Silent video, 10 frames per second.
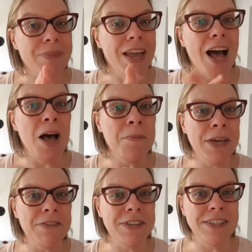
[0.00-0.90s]

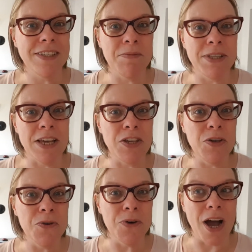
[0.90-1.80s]
if this is something that
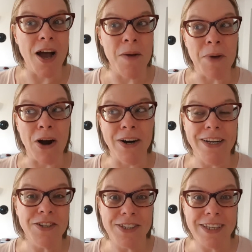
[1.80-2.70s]
you are
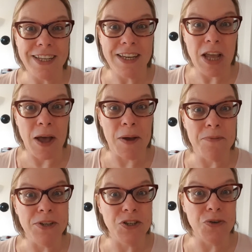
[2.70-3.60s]
interested in,
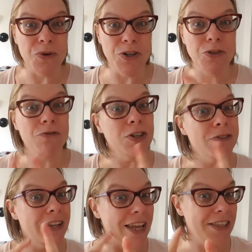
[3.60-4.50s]
be sure to, first of
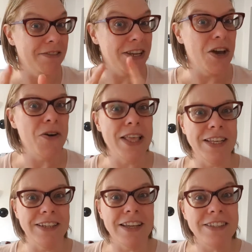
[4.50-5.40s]
all, like the video and
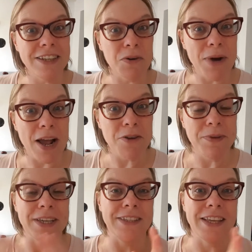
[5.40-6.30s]
then stick around
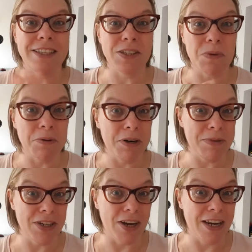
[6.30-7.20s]
because this is what we're going
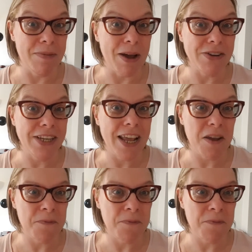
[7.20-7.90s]
to be talking about today.